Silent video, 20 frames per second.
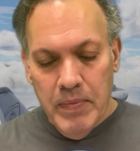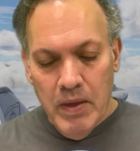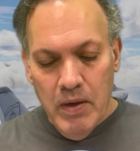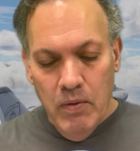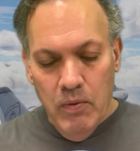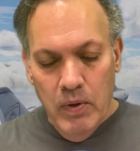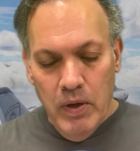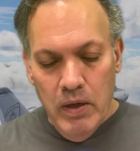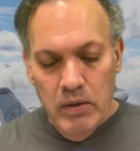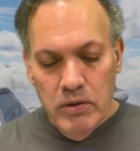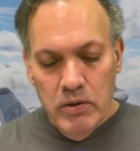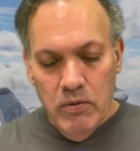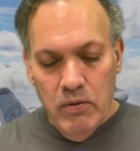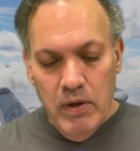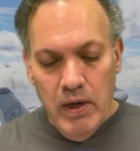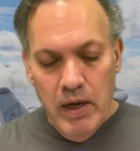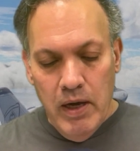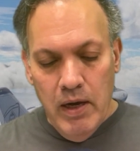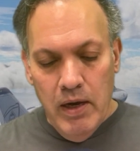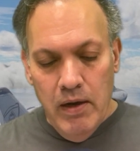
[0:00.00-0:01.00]
We also
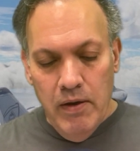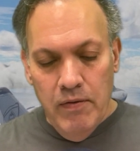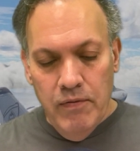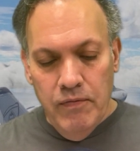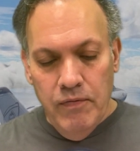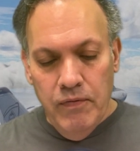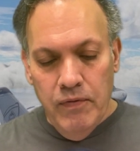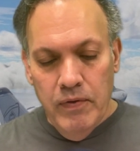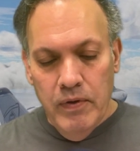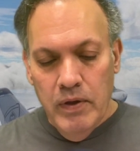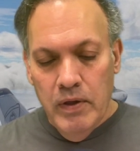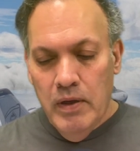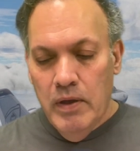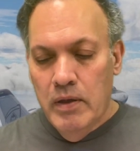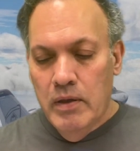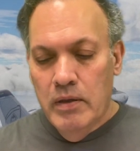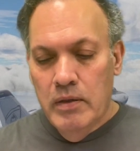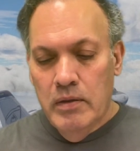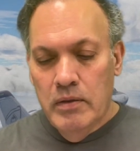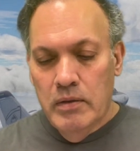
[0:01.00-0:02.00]
have
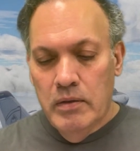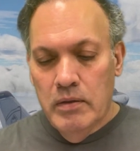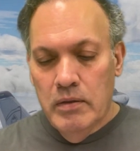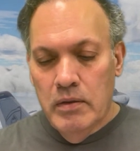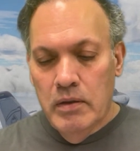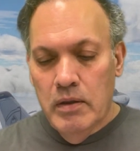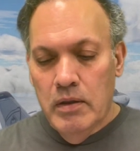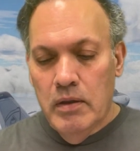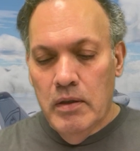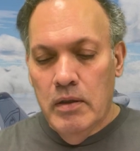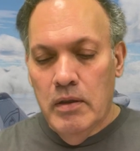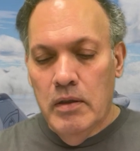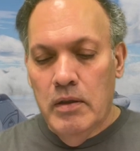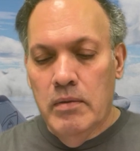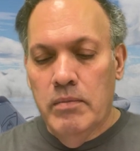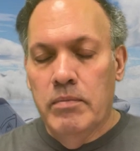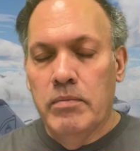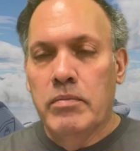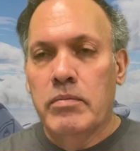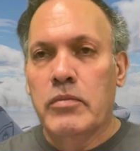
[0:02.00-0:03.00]
Global
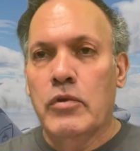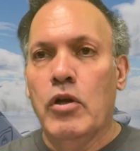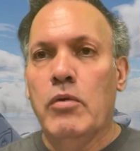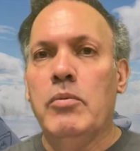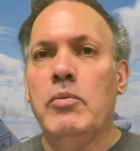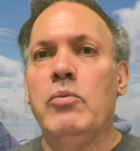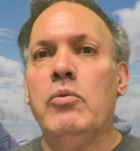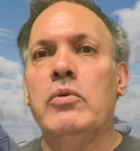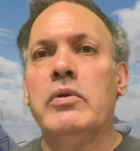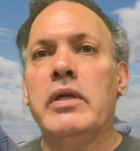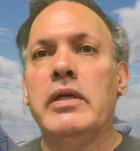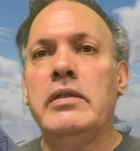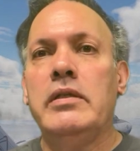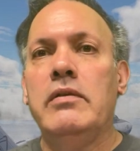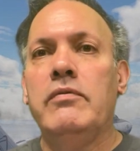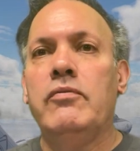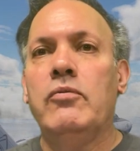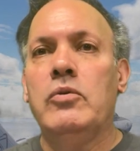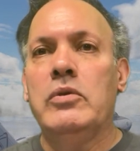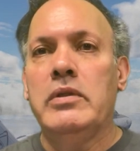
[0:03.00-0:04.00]
War
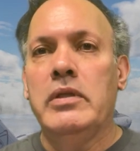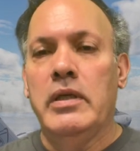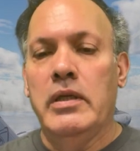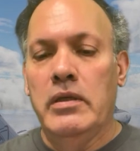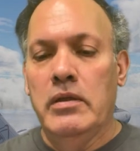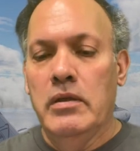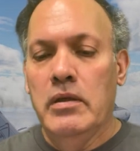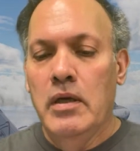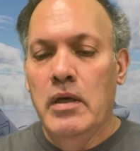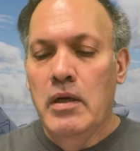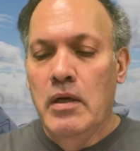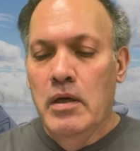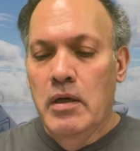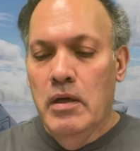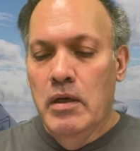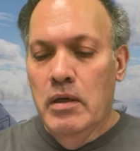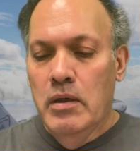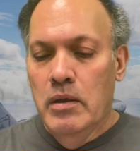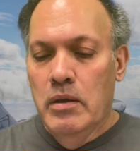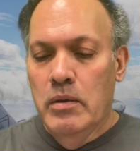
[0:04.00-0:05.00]
1914.
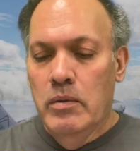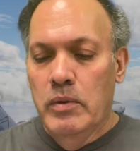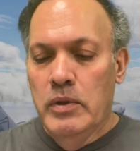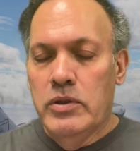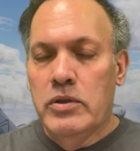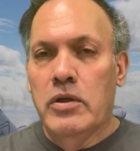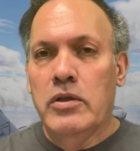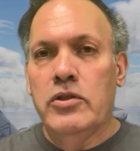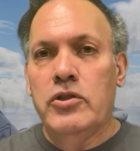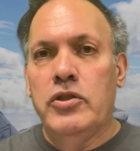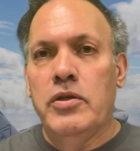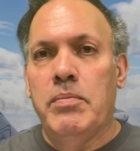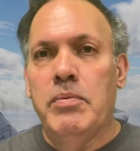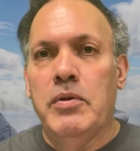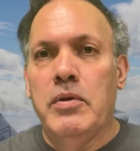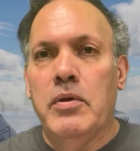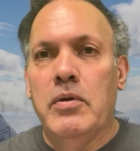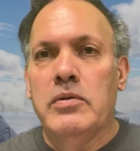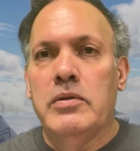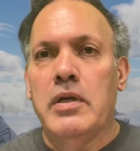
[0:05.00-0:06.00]
We started shipping
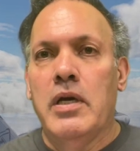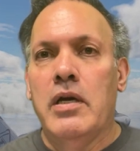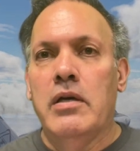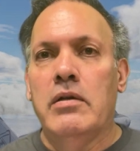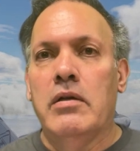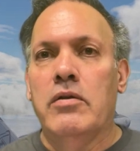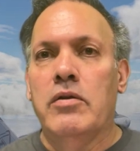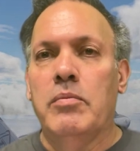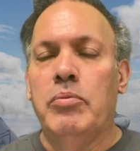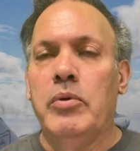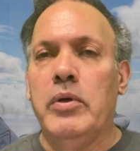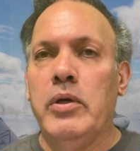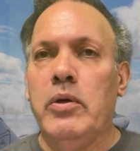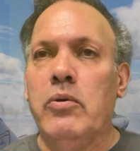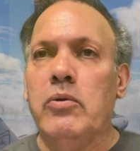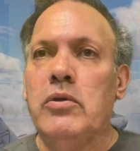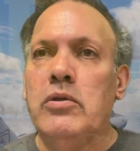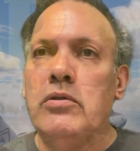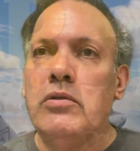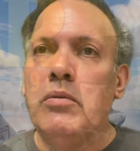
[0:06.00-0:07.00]
those out on the
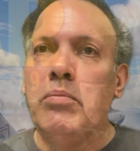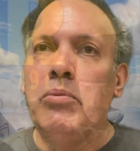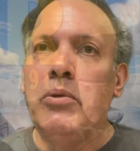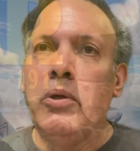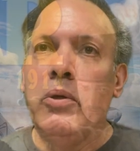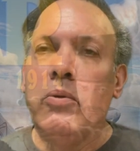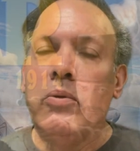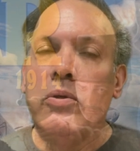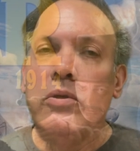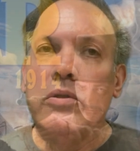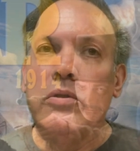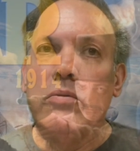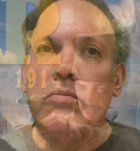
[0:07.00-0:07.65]
pre-orders. The pre-orders